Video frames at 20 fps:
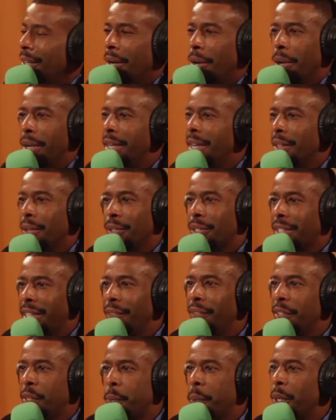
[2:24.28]
You know, another
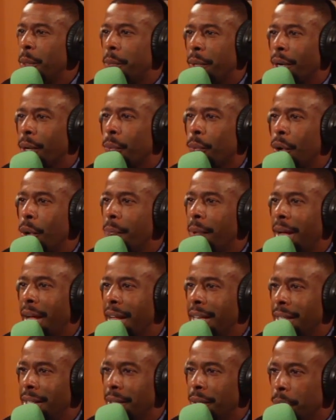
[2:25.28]
Steven Spielberg
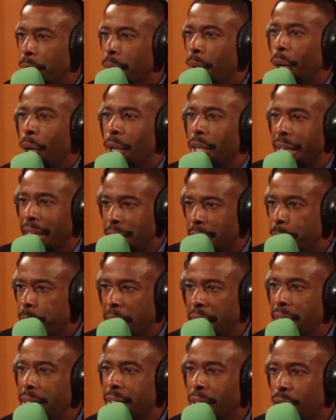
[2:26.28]
robot, and the world
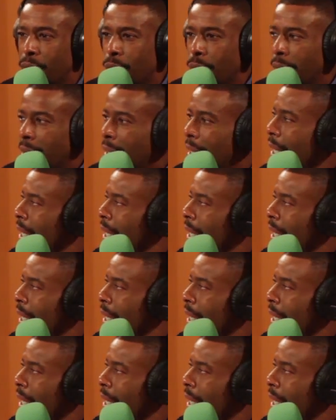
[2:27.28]
had been destroyed.